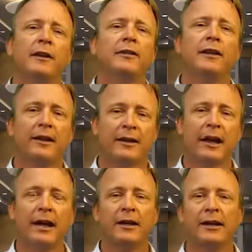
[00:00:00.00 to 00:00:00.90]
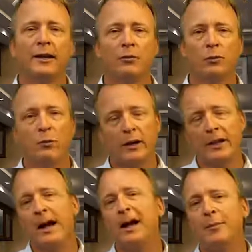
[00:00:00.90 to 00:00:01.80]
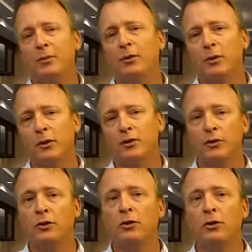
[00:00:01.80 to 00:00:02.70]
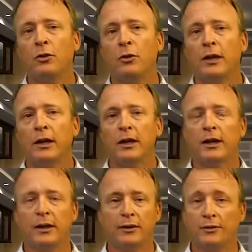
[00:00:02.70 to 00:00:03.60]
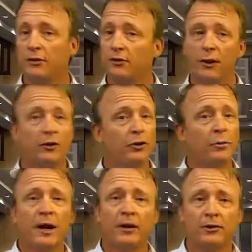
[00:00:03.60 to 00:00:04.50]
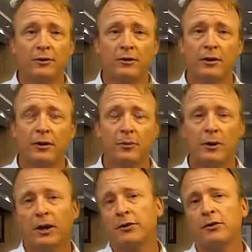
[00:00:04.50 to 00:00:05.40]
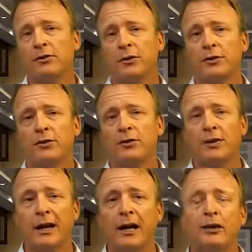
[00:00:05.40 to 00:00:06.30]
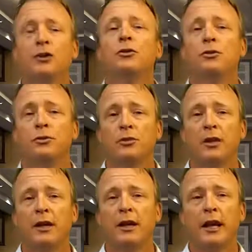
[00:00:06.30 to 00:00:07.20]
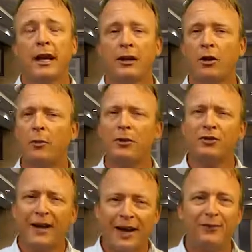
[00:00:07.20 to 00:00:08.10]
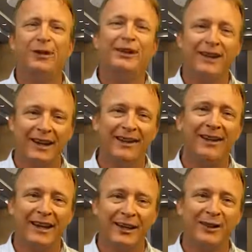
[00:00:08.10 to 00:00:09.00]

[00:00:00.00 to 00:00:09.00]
things like that. And what I'm going to do is just tell you about the products and services that I use. And almost everything on the